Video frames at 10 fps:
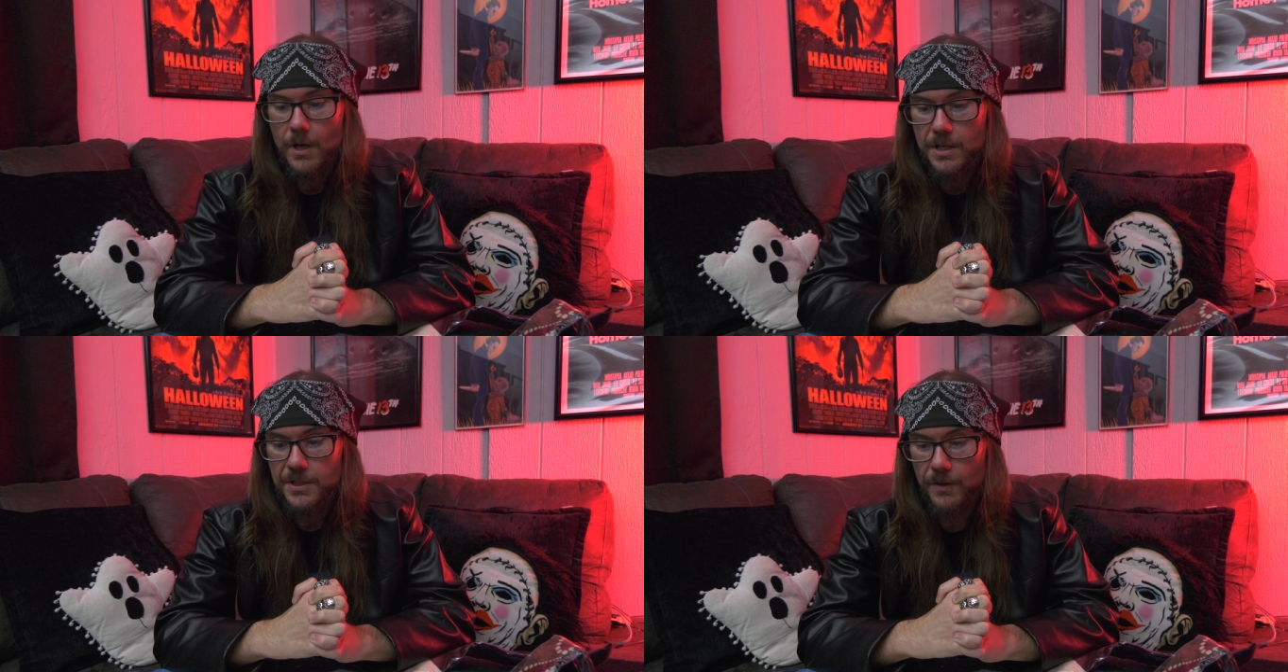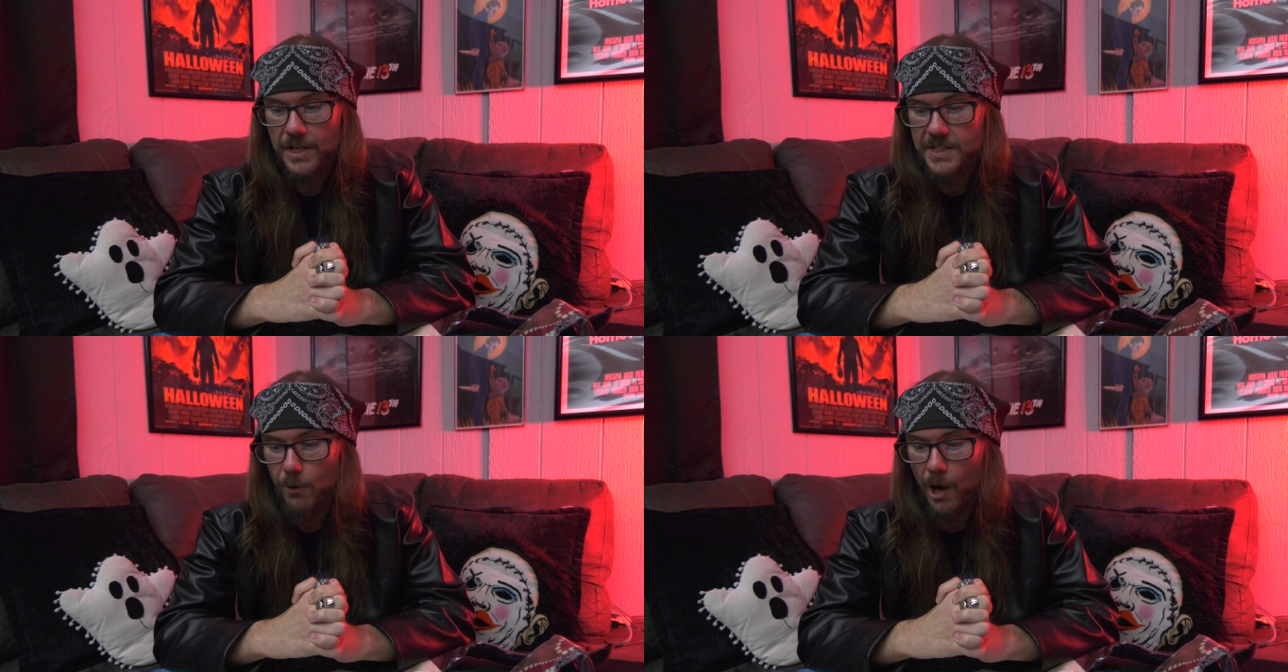So
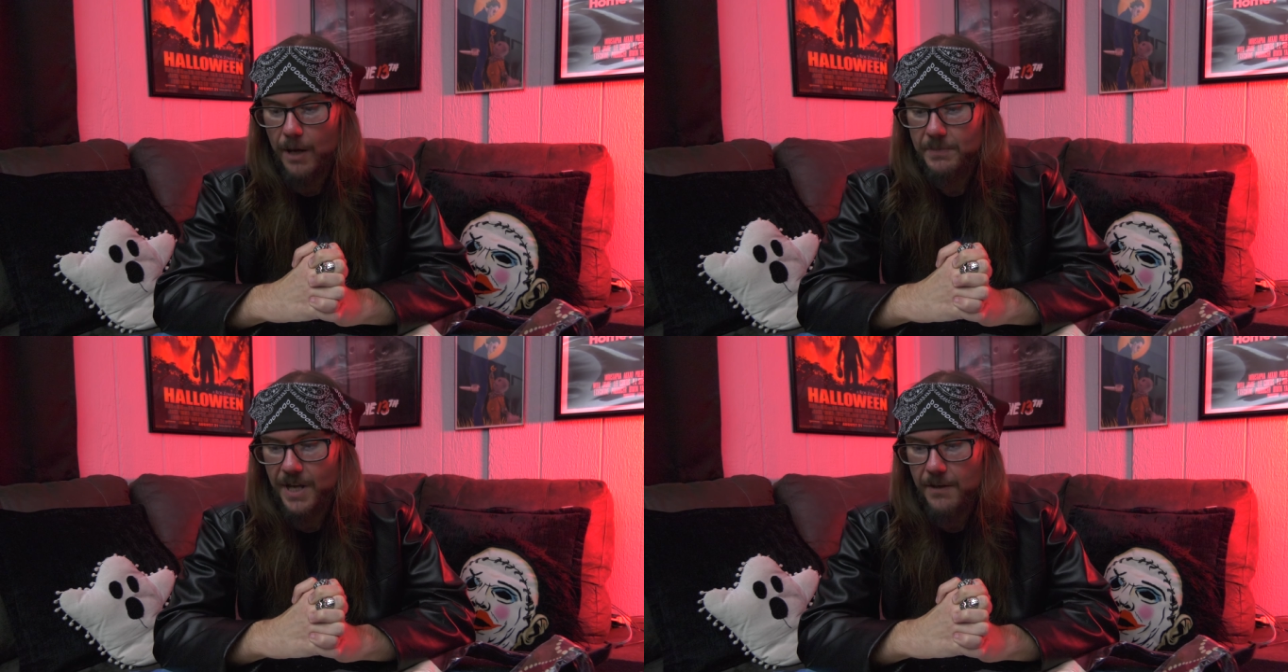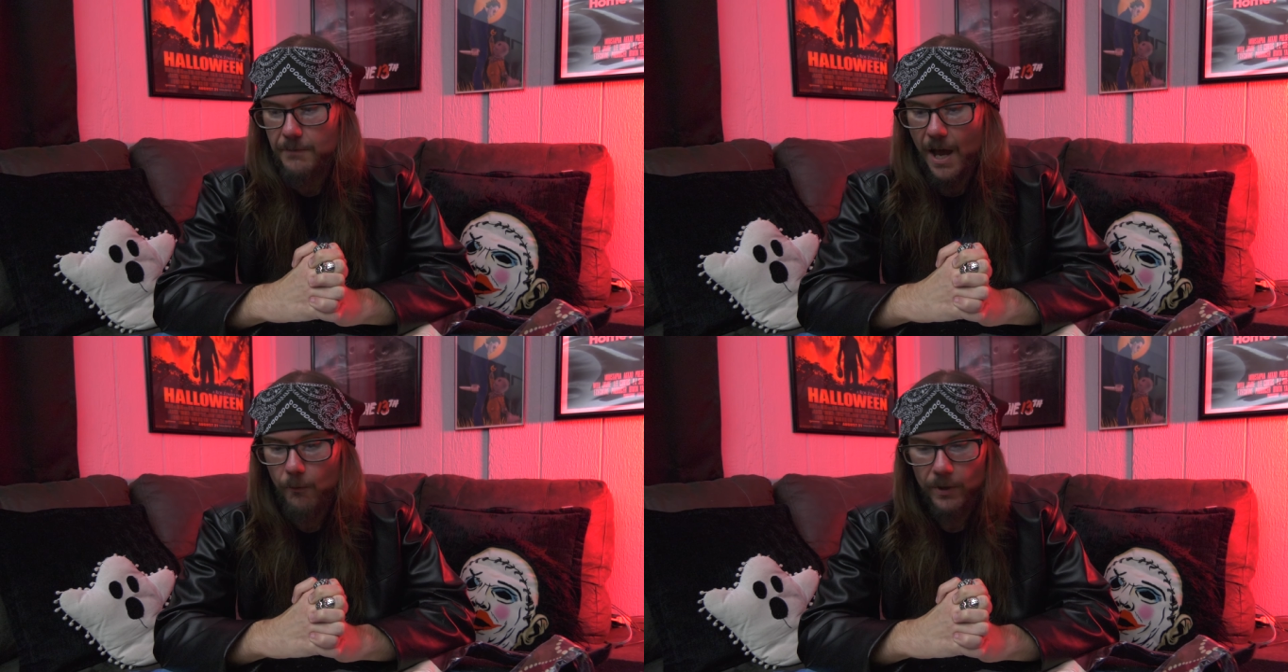that's how I
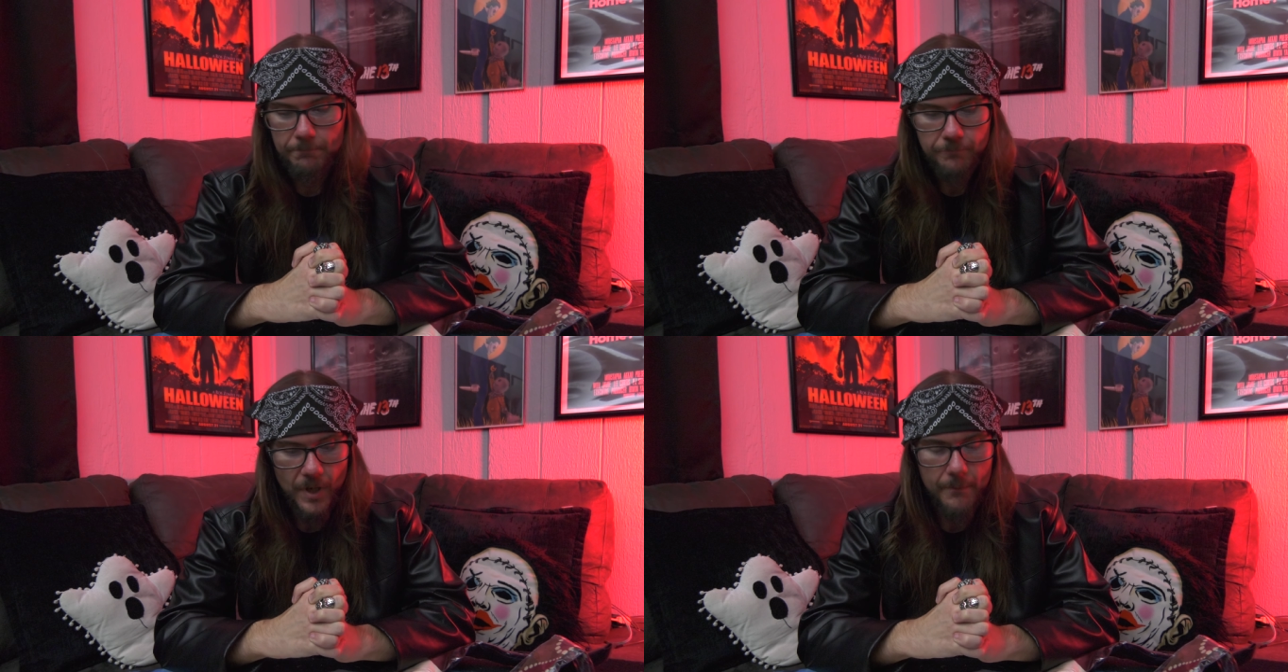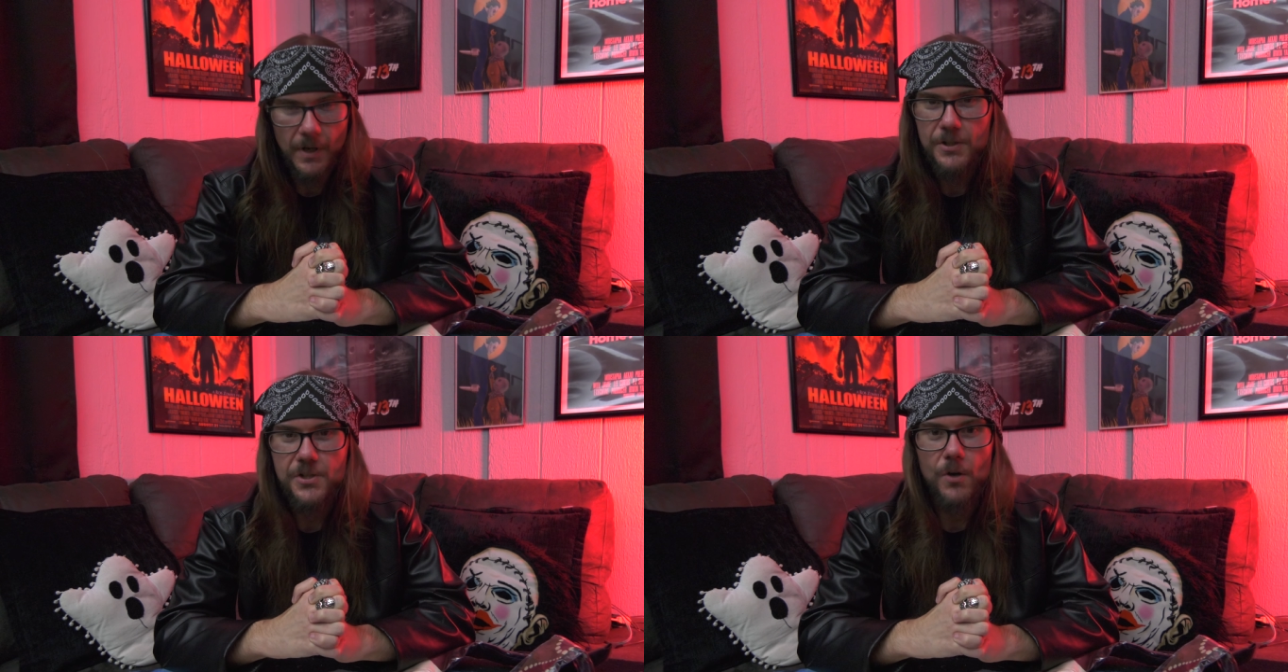obtained that one. I'm
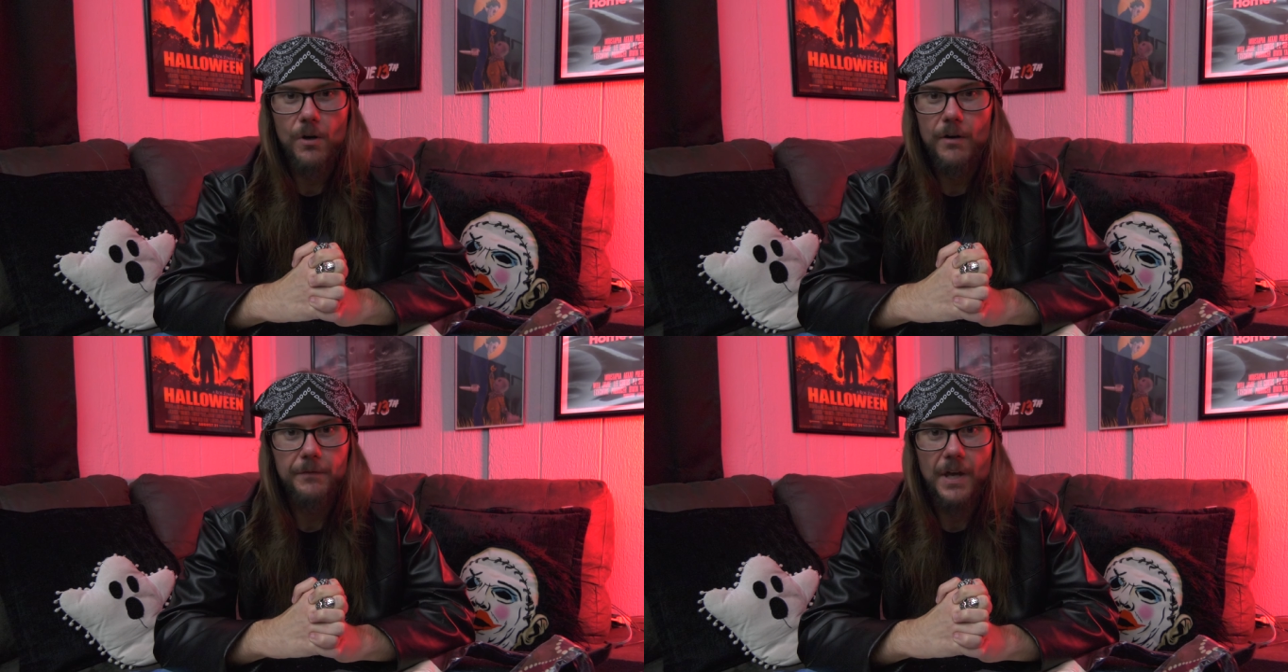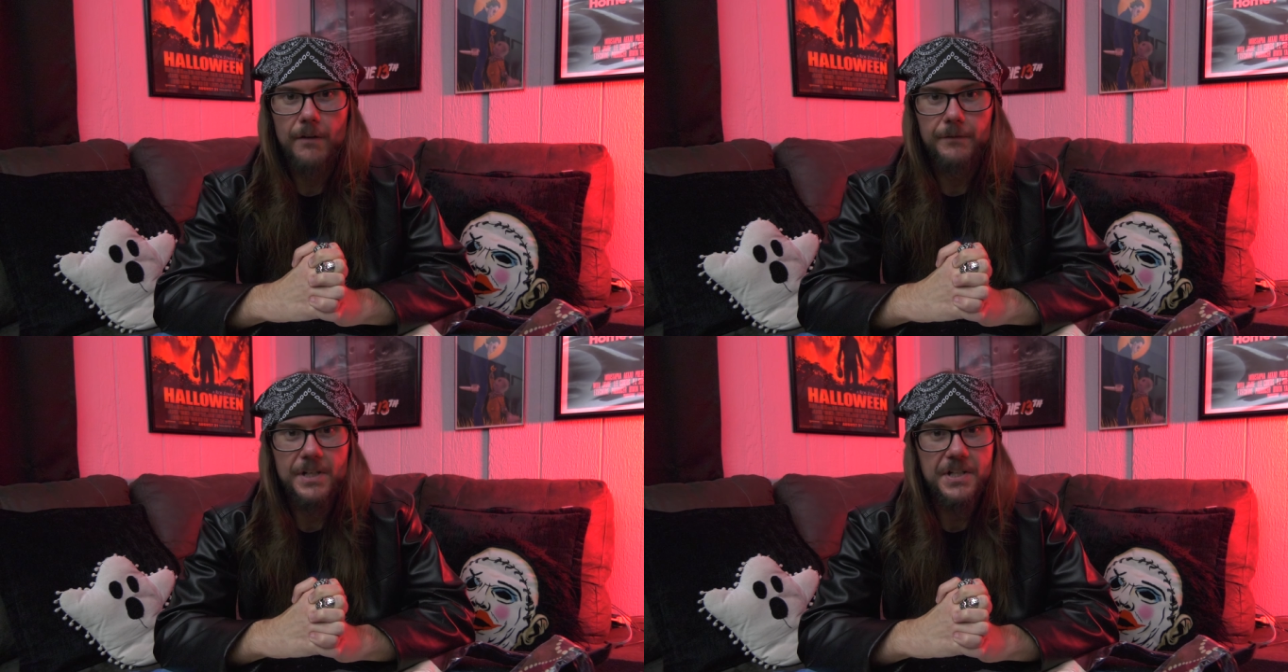not sure if
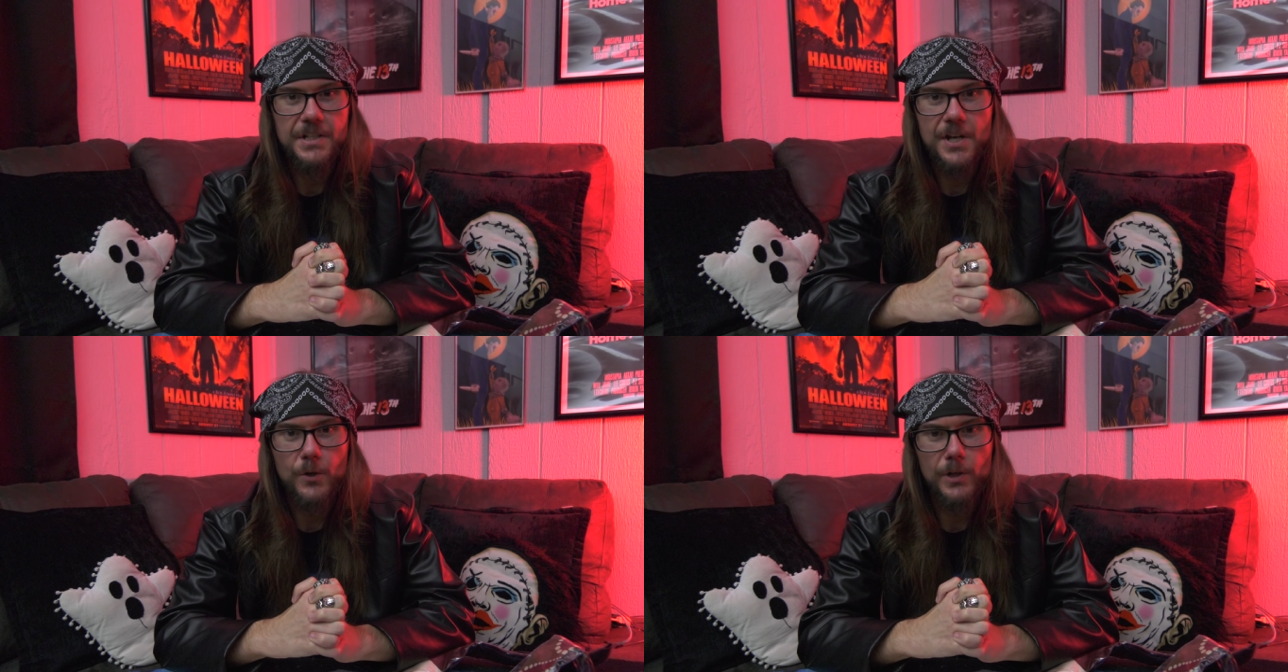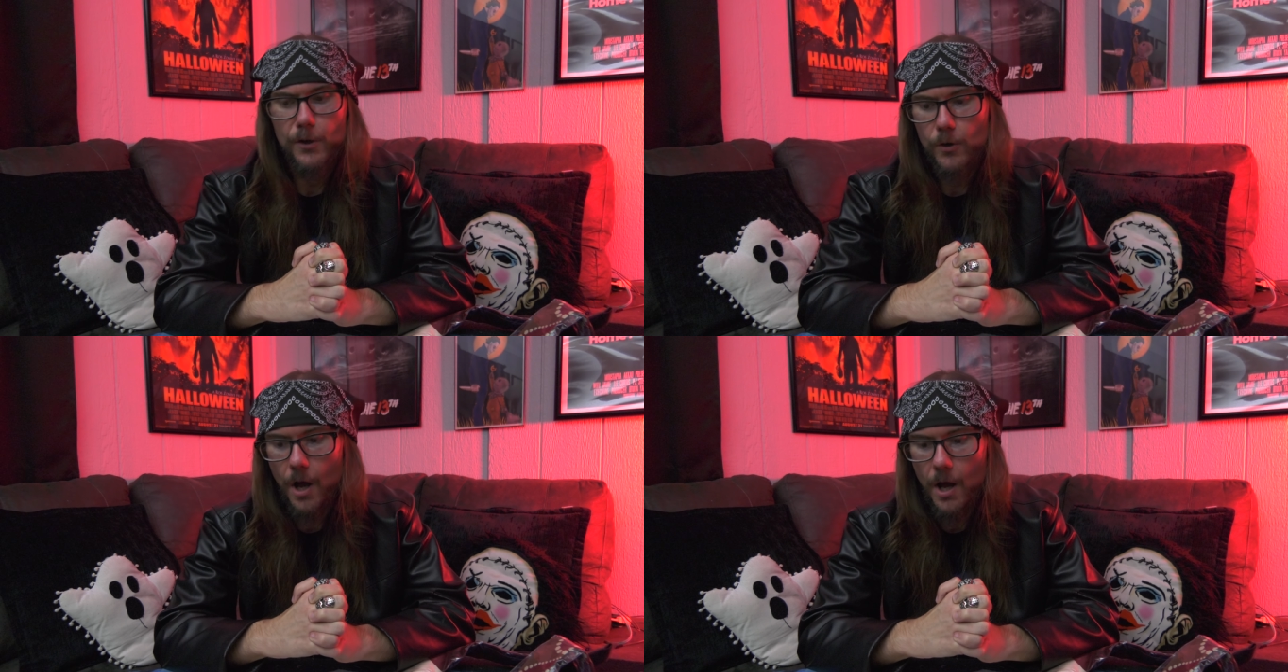they've discontinued
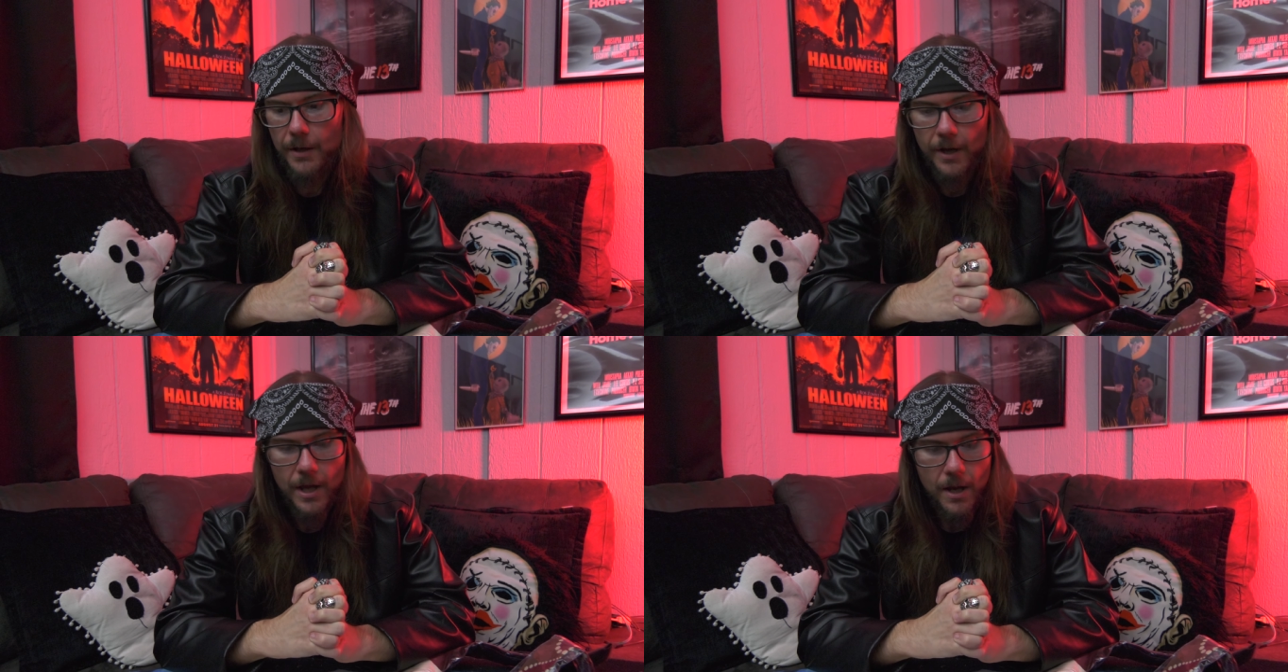it or not,